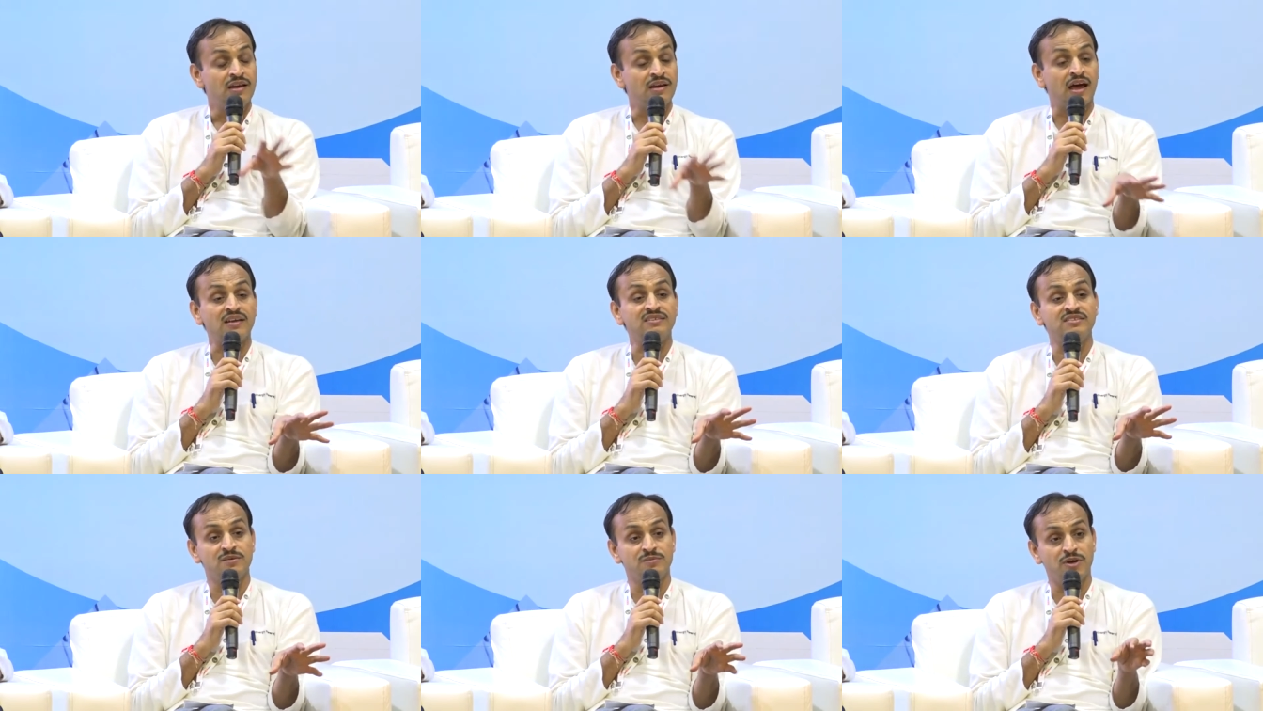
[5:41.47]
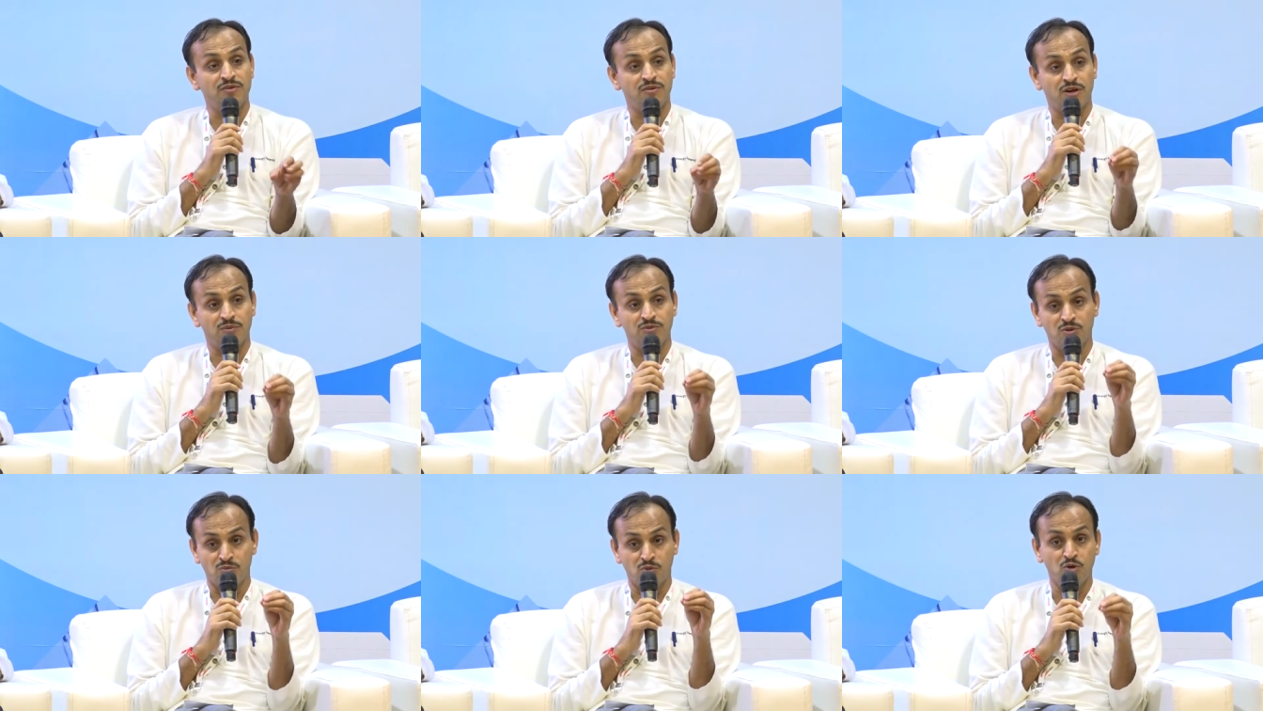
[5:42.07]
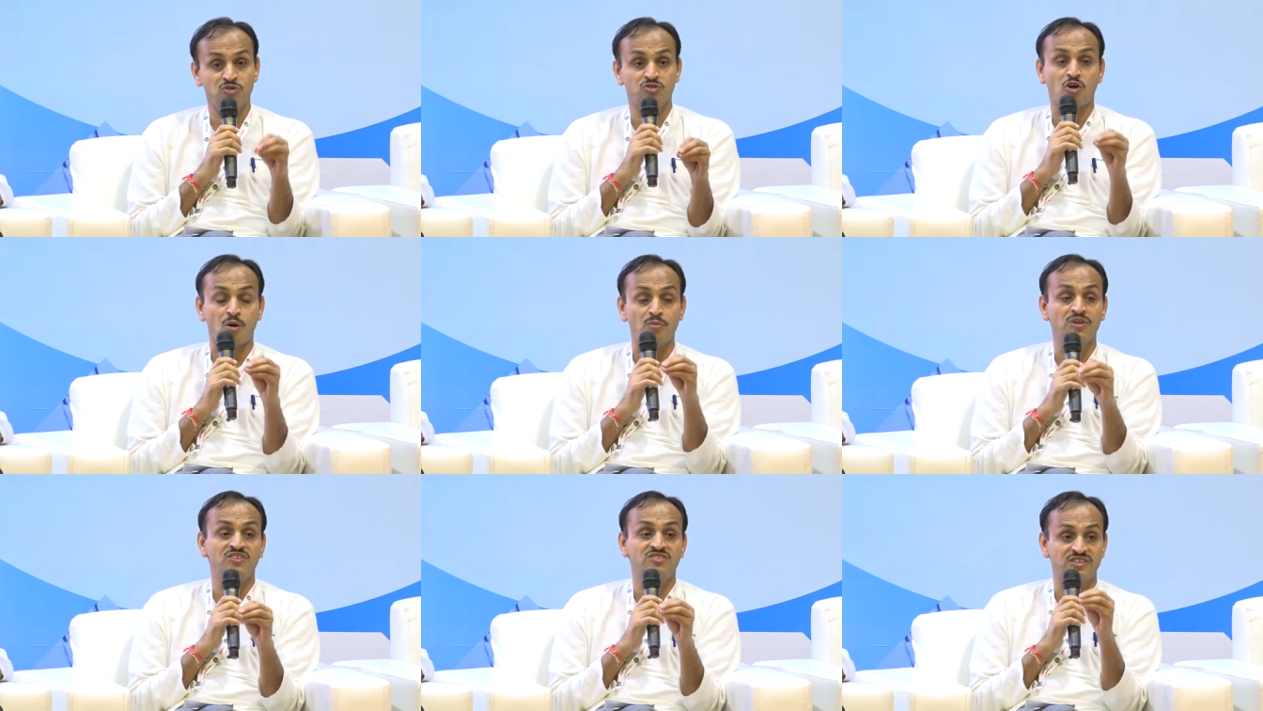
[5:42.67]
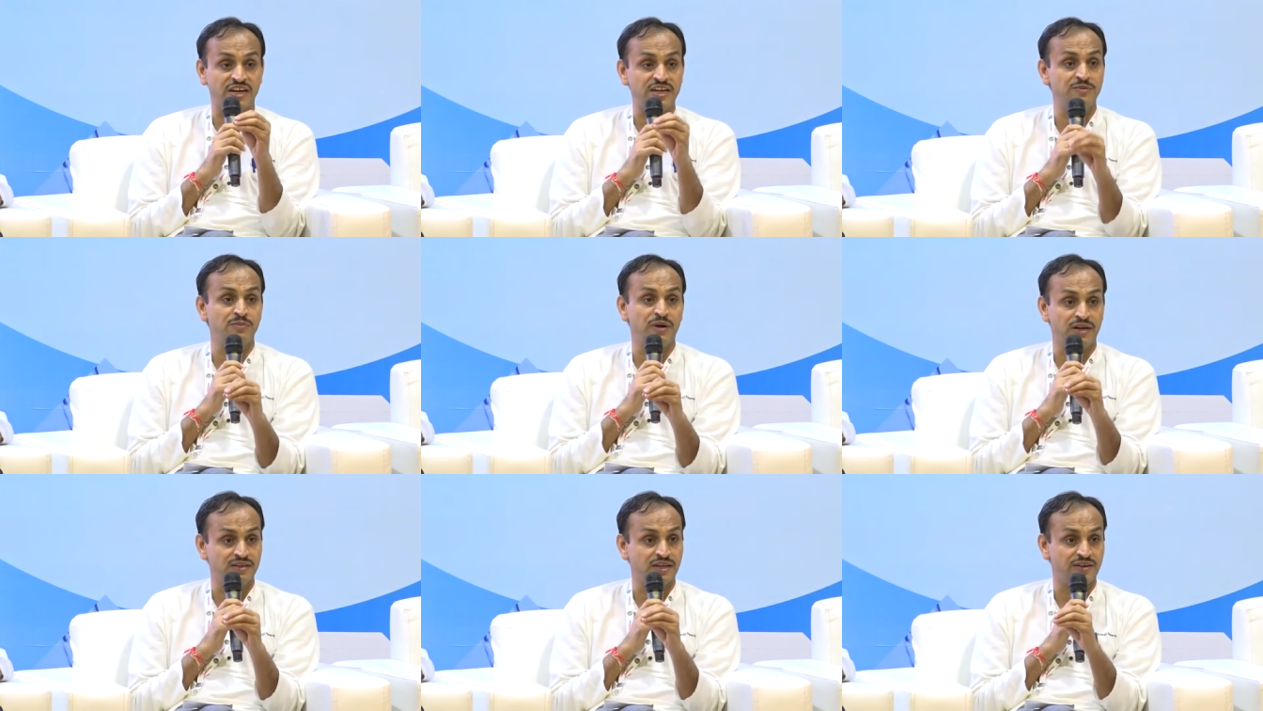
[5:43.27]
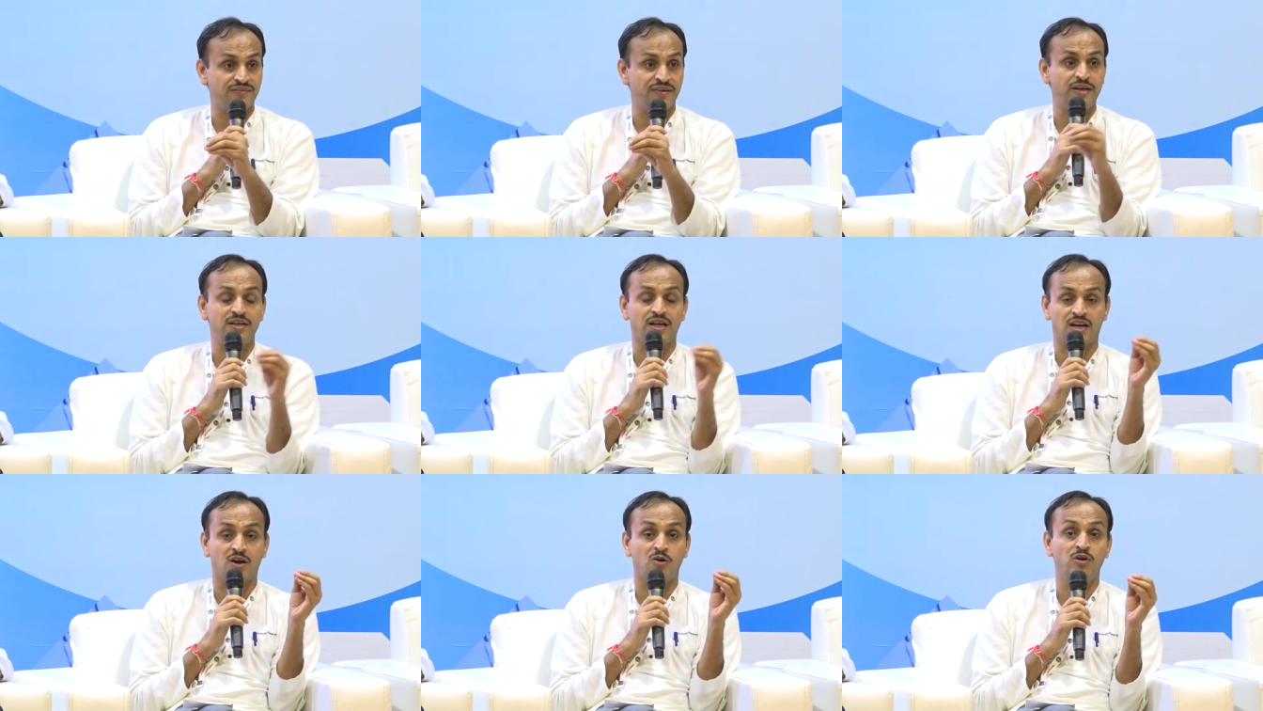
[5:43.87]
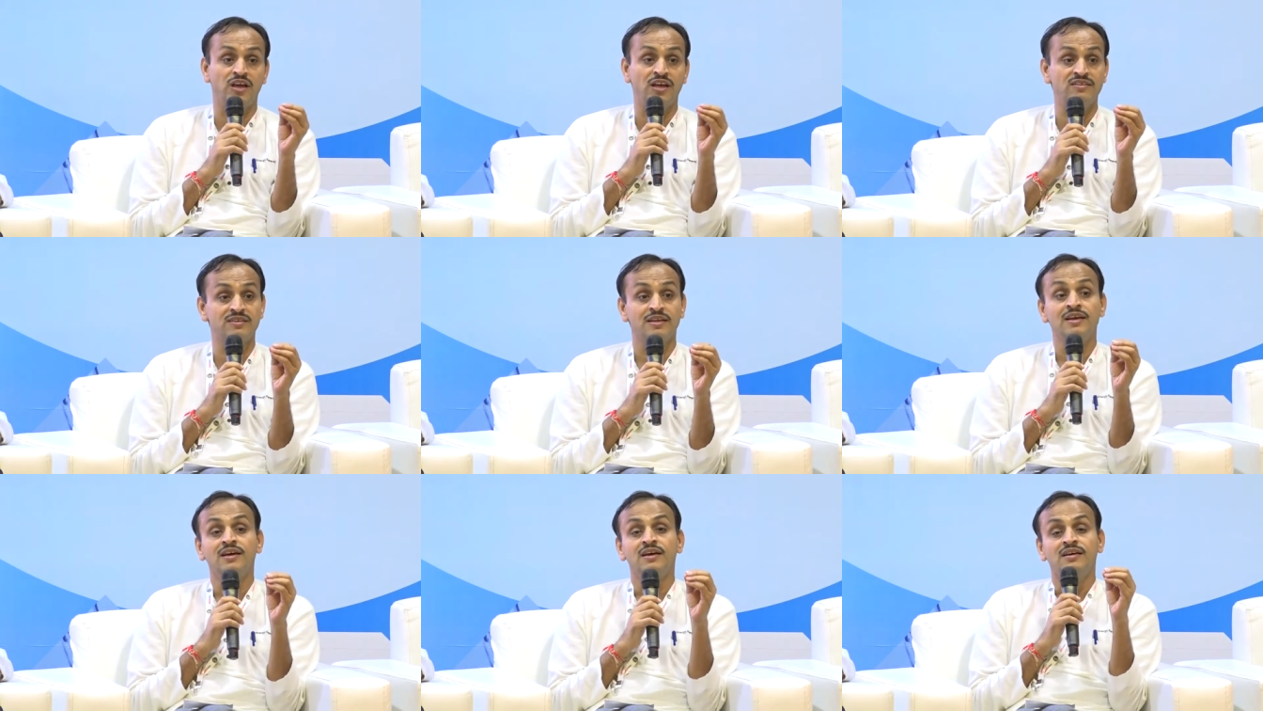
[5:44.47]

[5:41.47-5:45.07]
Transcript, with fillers: Last summer, one of the most common statement that went around is,